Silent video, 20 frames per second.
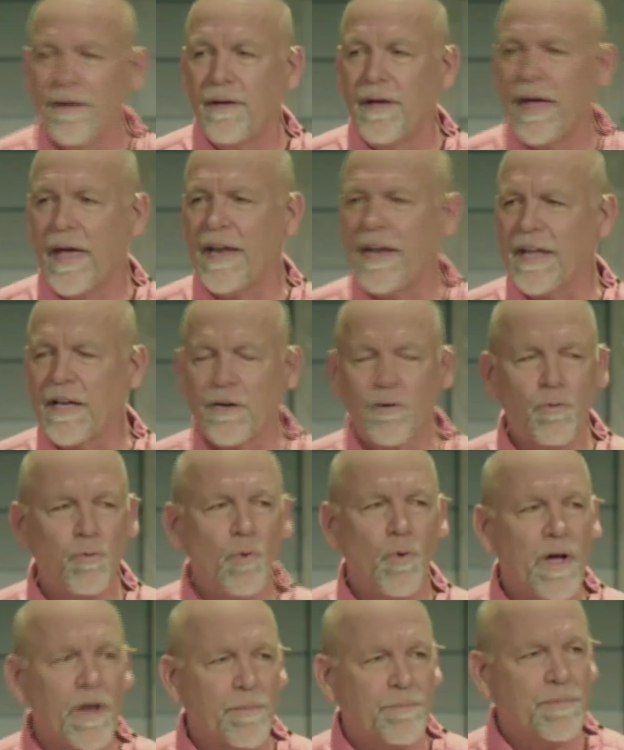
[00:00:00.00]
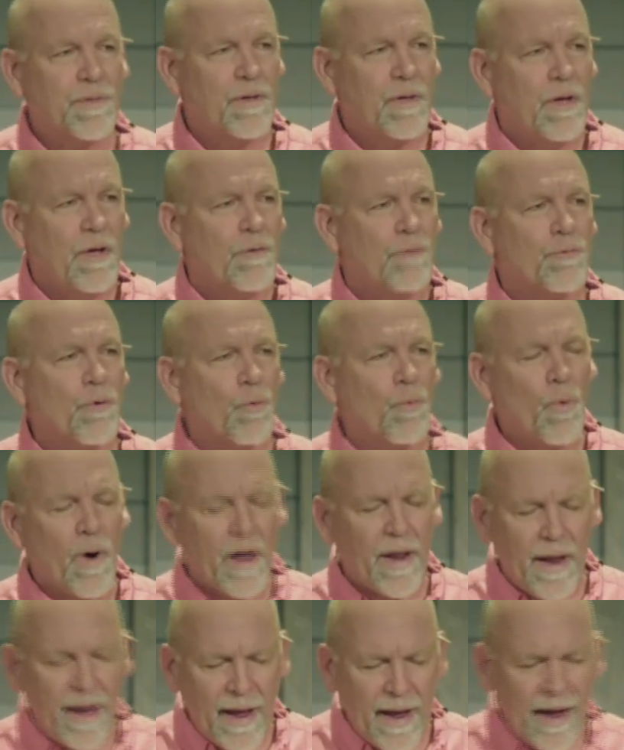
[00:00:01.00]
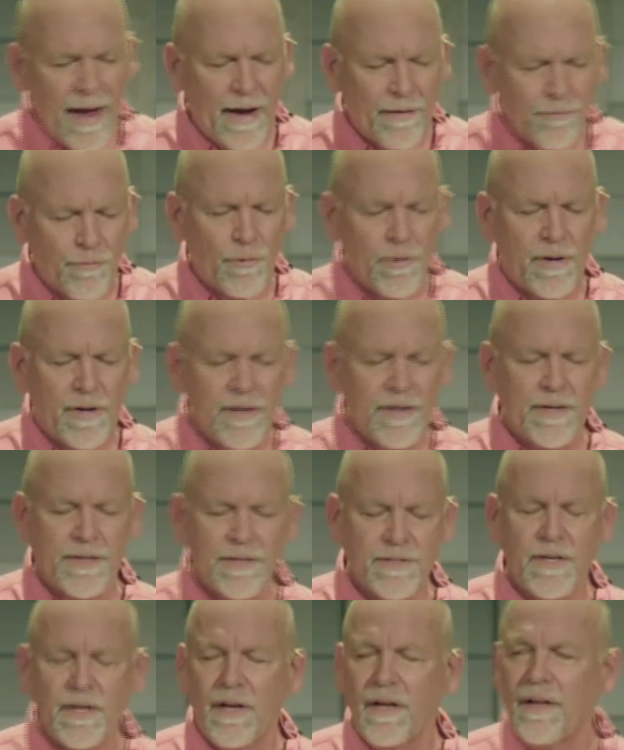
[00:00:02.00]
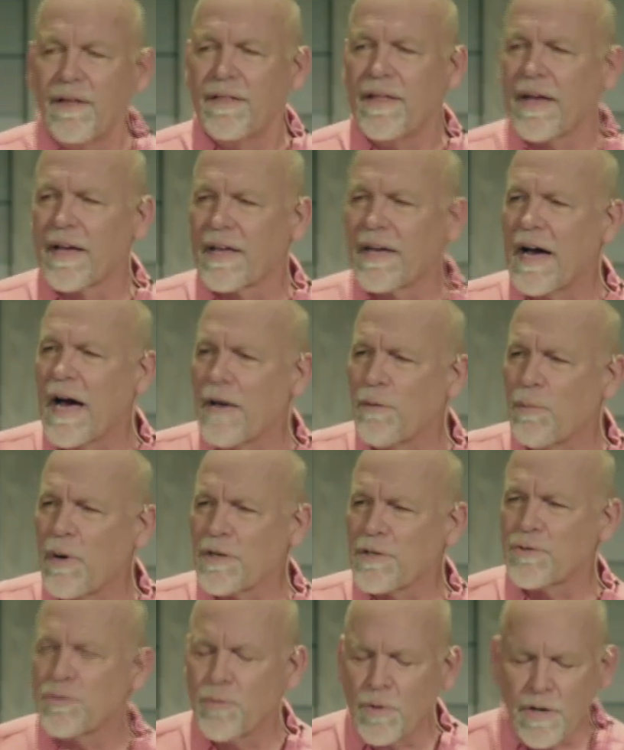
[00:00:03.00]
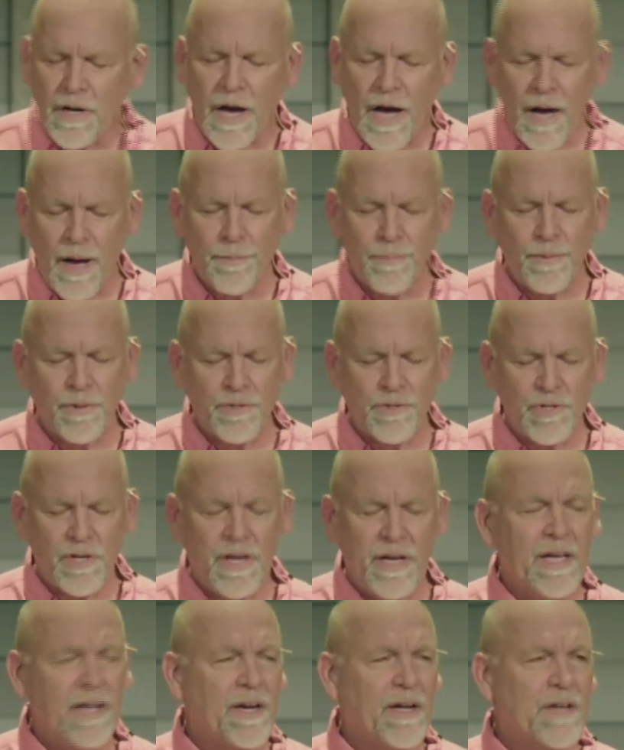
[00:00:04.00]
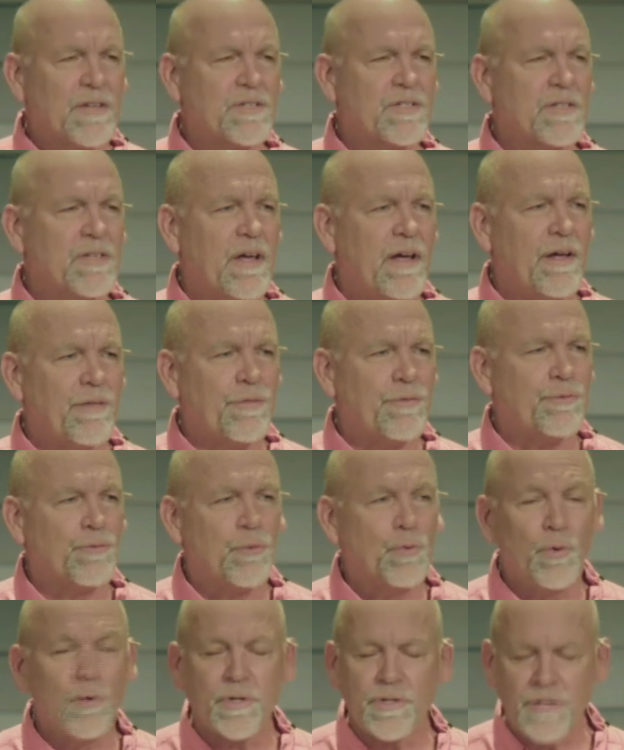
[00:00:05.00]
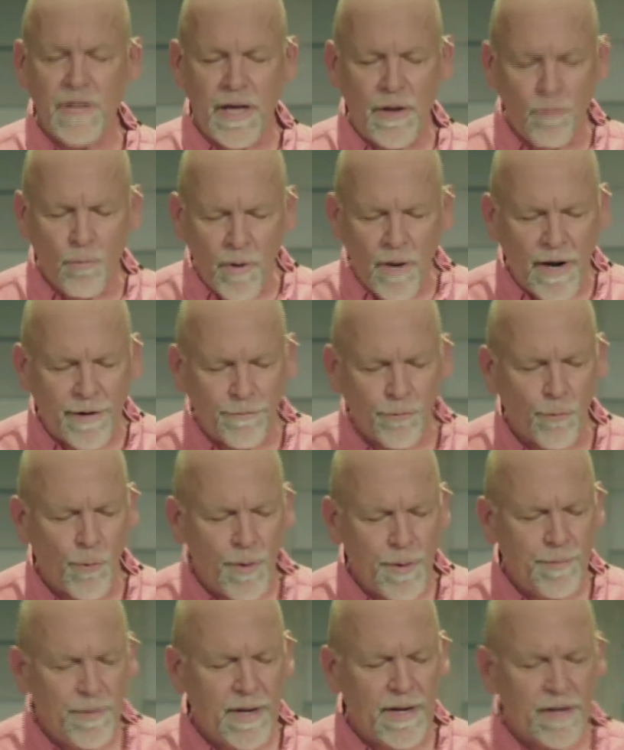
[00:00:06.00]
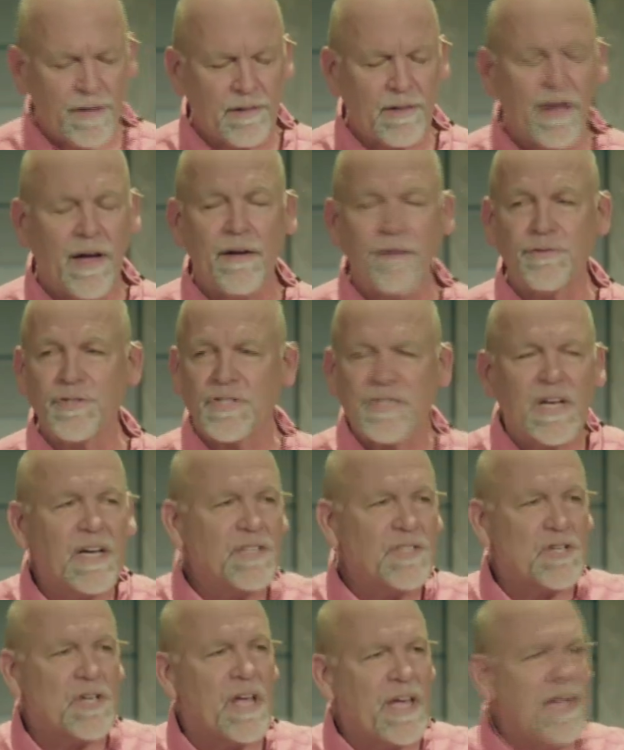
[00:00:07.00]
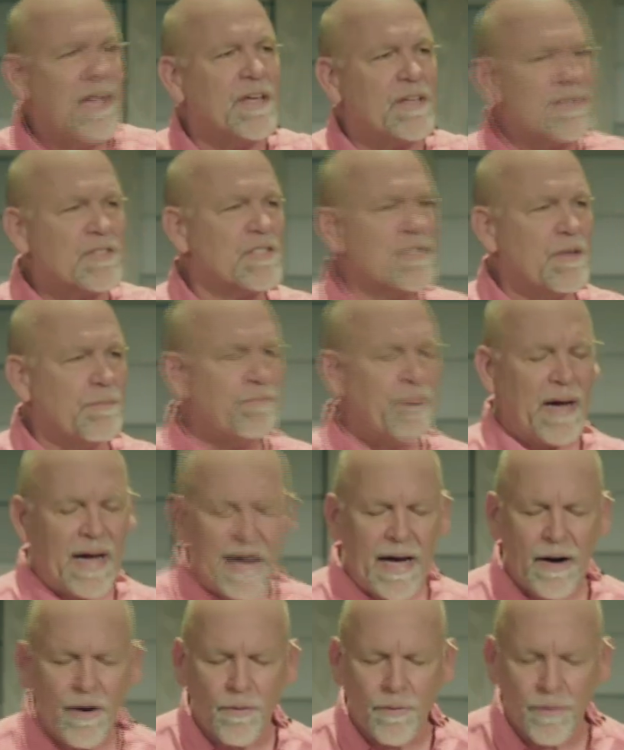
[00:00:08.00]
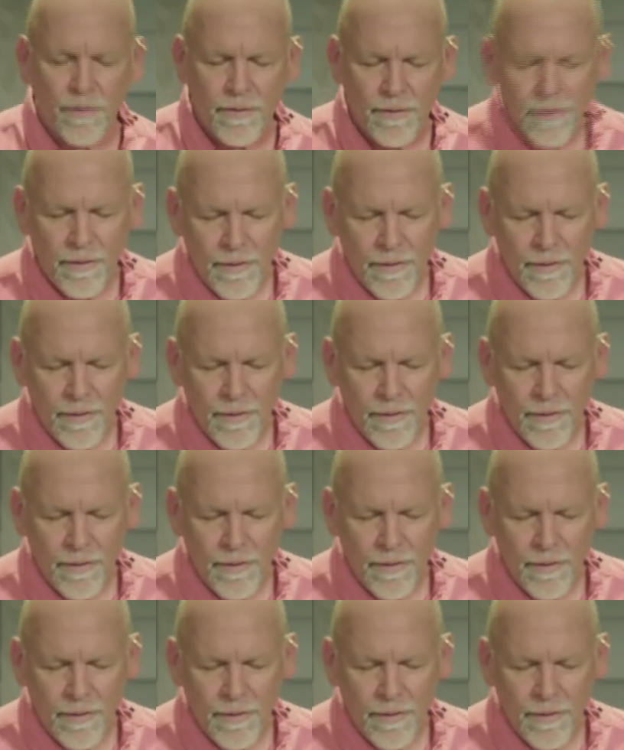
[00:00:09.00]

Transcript: and equipped for whatever it is that God wants to accomplish in us and through us and whatever we meet in life. Such is the power